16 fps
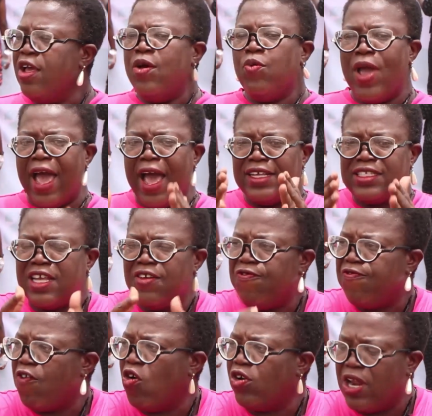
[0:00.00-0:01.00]
We're
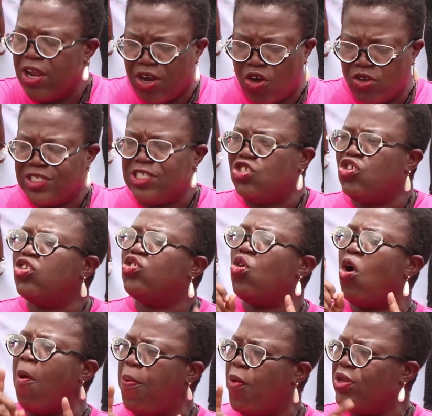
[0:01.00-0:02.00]
asking for the Constitution
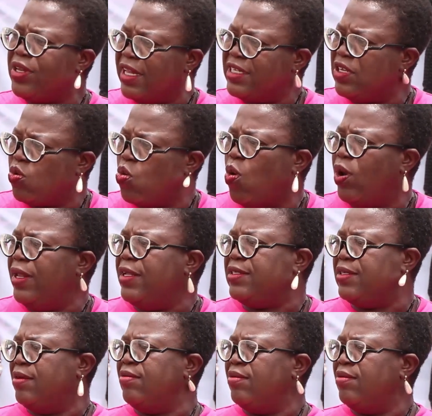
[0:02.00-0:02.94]
to uphold that equality.